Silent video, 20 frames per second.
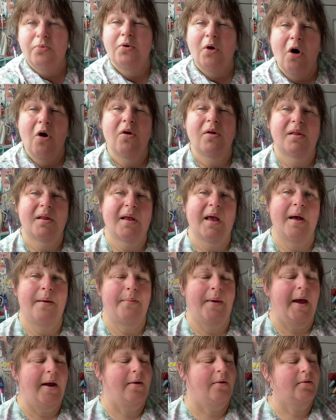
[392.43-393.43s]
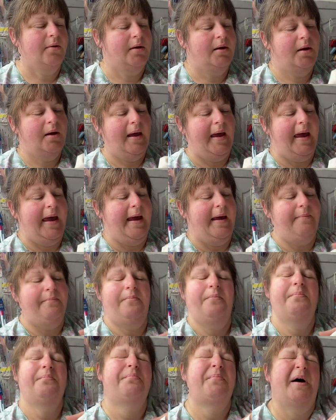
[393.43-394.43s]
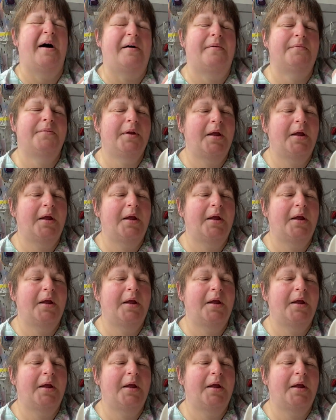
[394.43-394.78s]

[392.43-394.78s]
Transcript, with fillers: not come out. Um, but